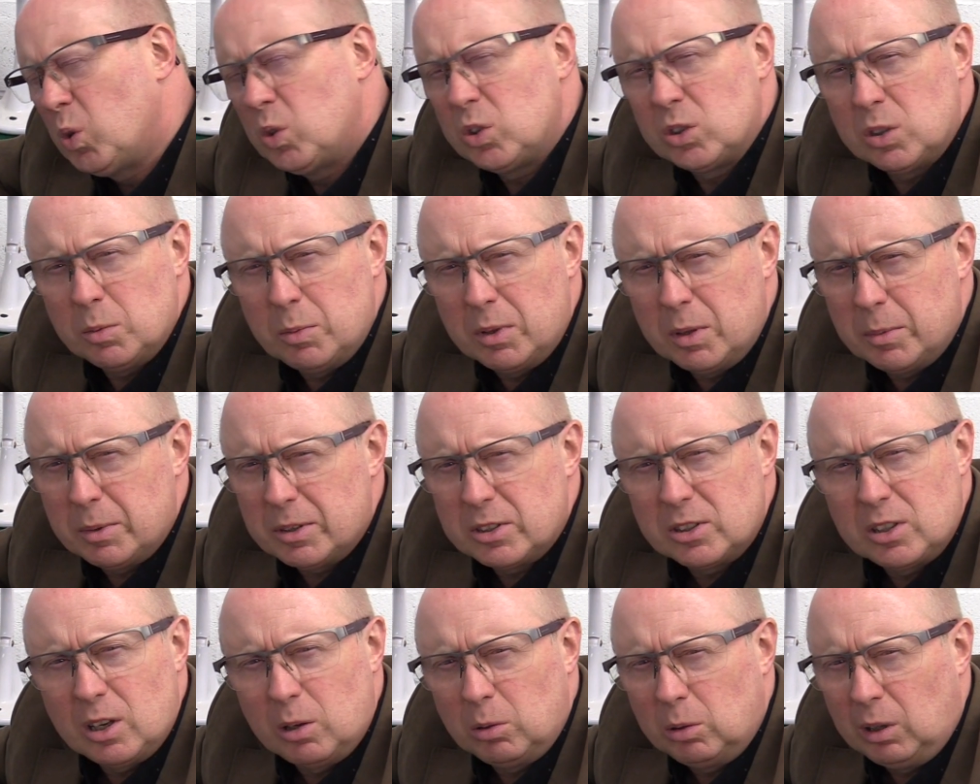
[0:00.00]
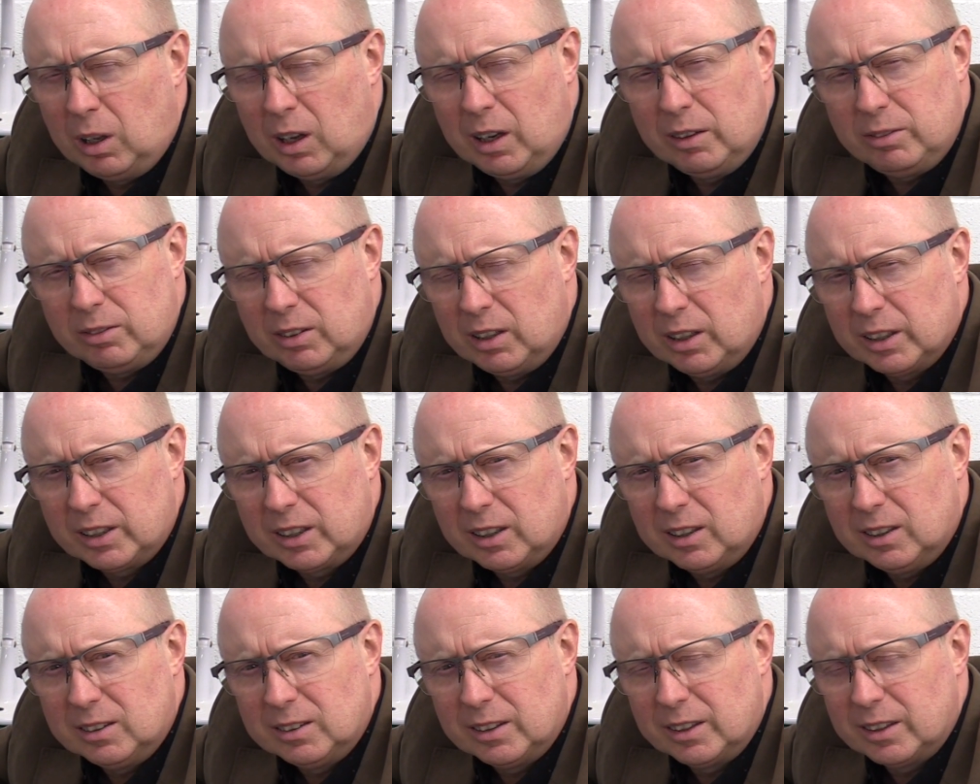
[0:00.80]
Some of them are so
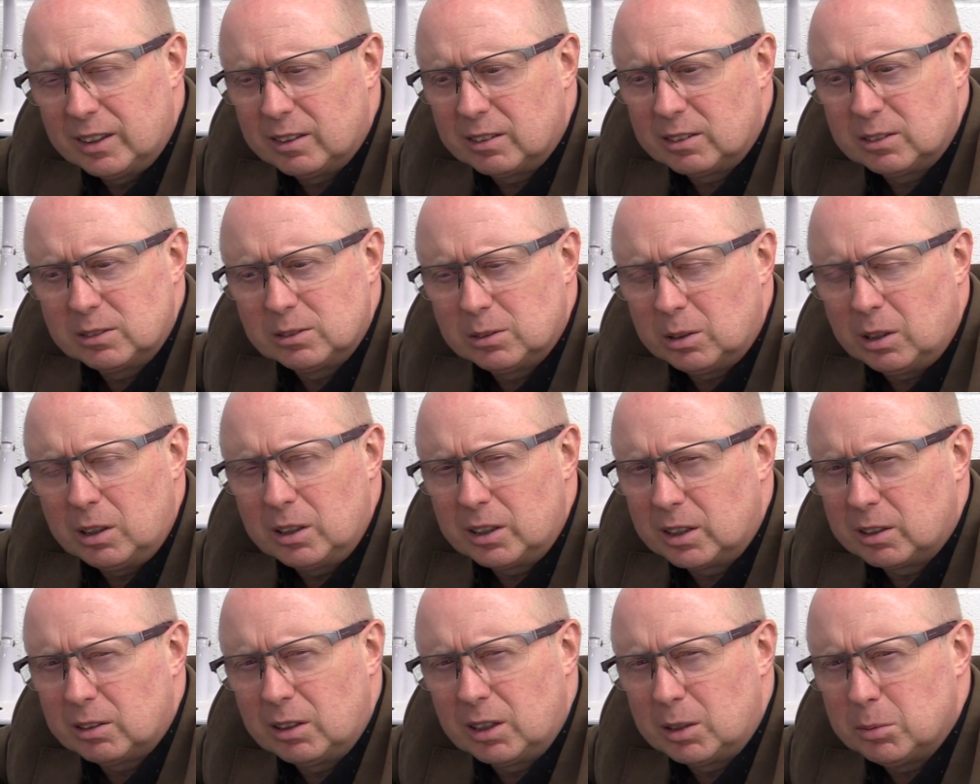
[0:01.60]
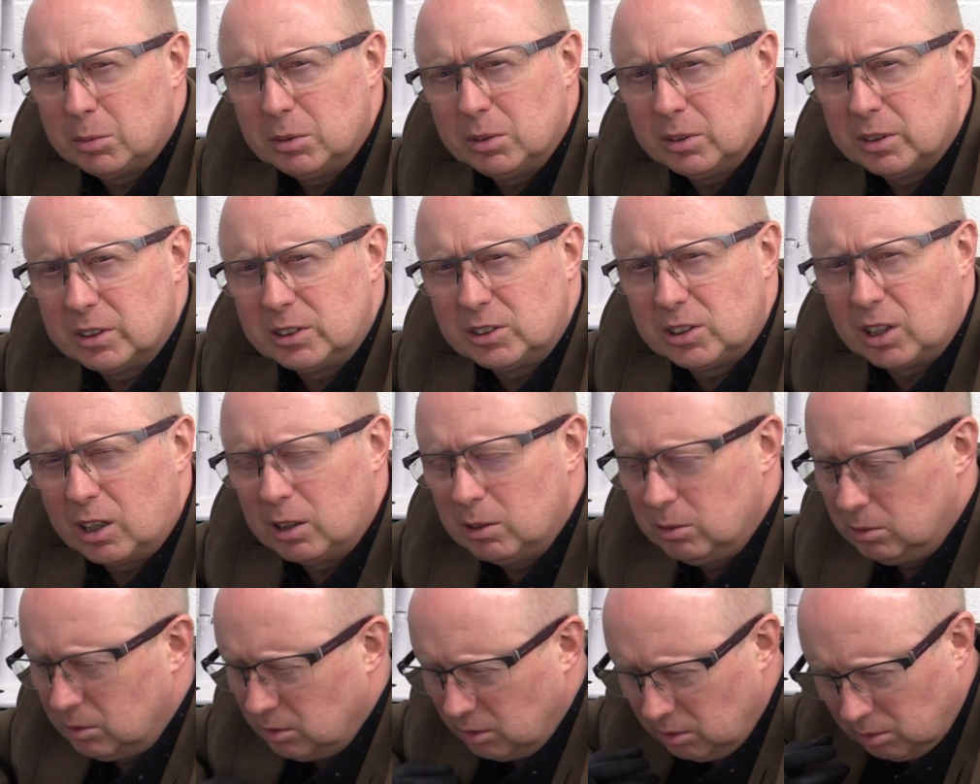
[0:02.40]
lifelike aren't they? They're quite incredible, the
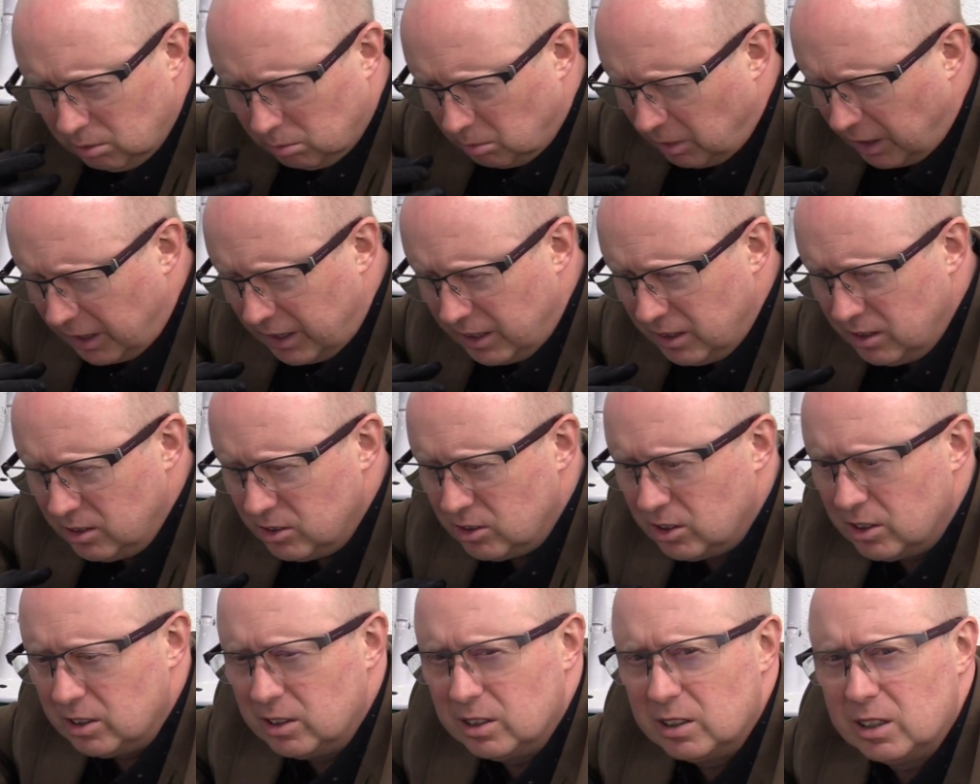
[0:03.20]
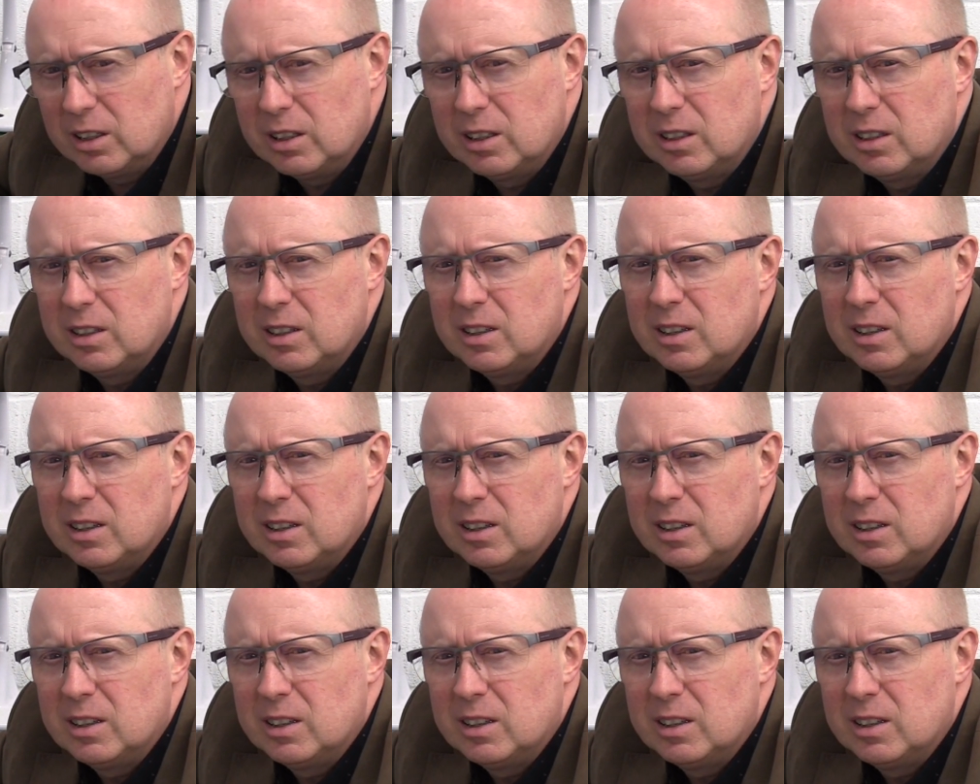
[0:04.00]
tonal range in the